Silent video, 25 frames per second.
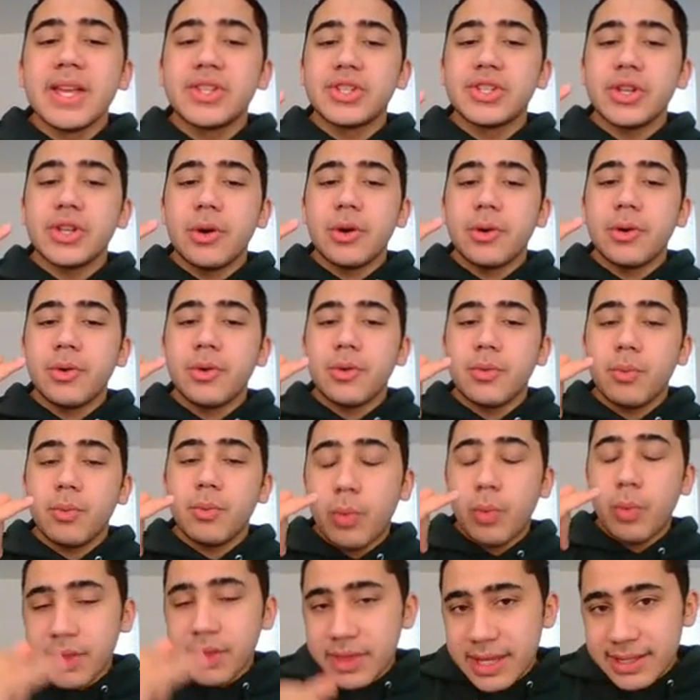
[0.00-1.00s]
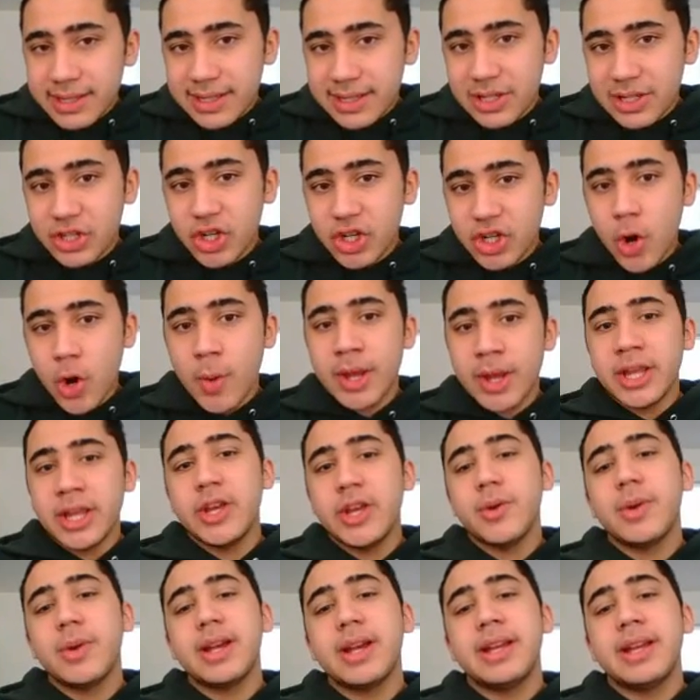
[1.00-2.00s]
So what this is showing
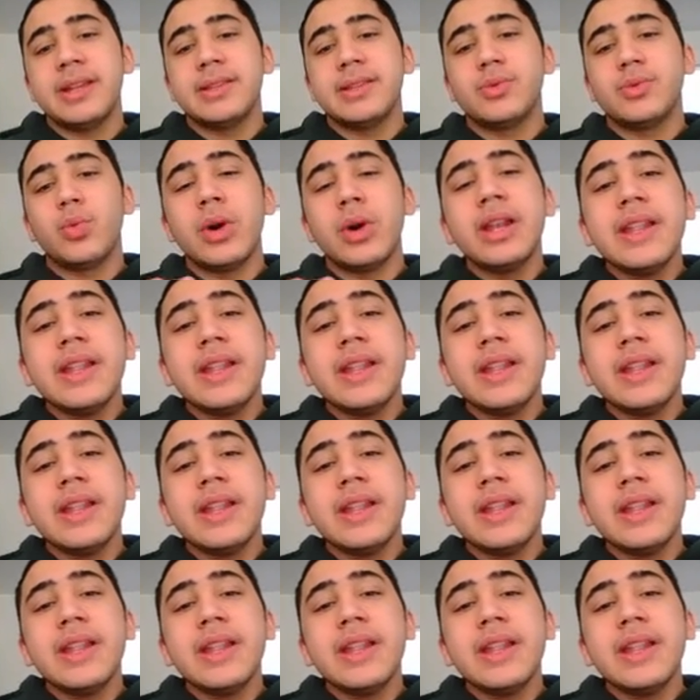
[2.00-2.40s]
you is